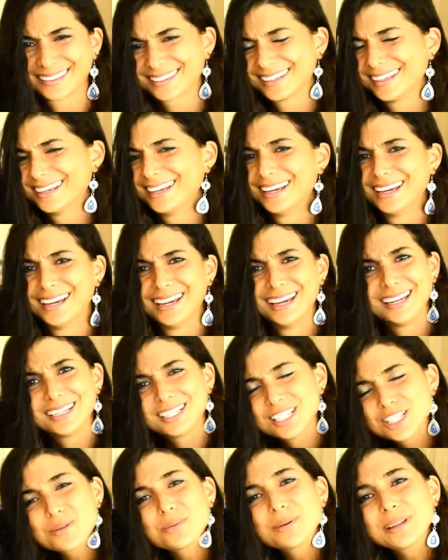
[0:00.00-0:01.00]

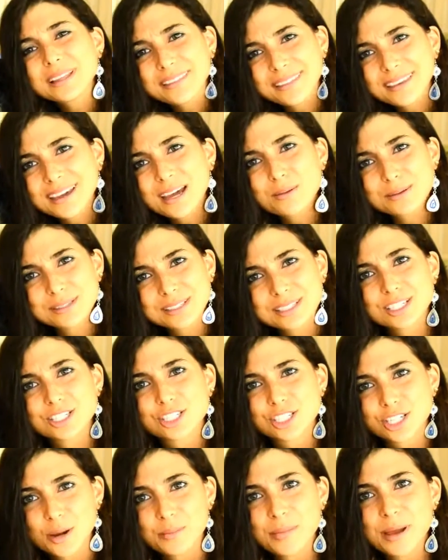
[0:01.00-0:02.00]
Did you really think I was gonna
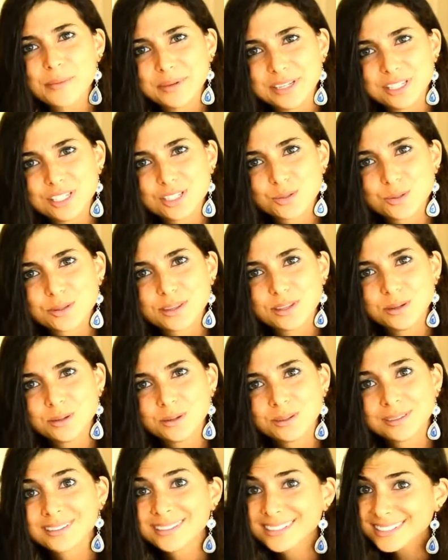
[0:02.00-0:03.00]
share my peaches with
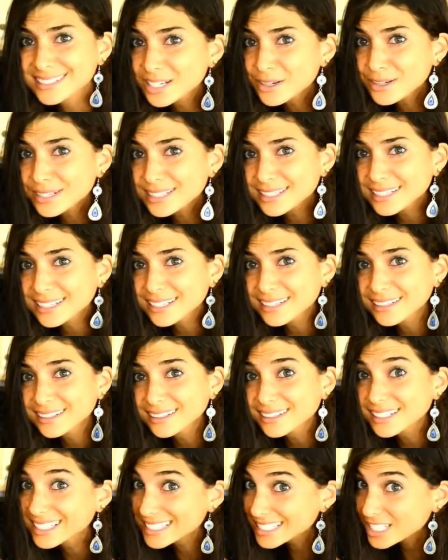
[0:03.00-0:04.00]
you? Seriously?
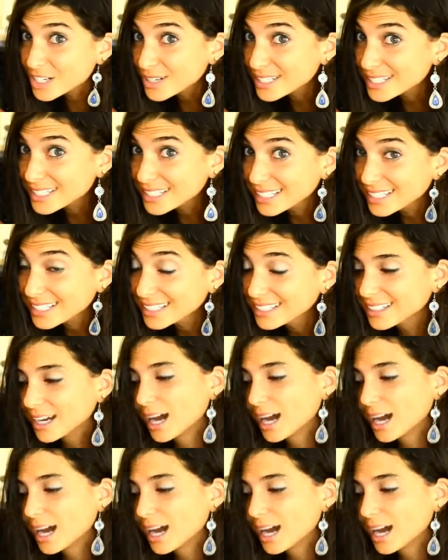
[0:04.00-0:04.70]
Seriously?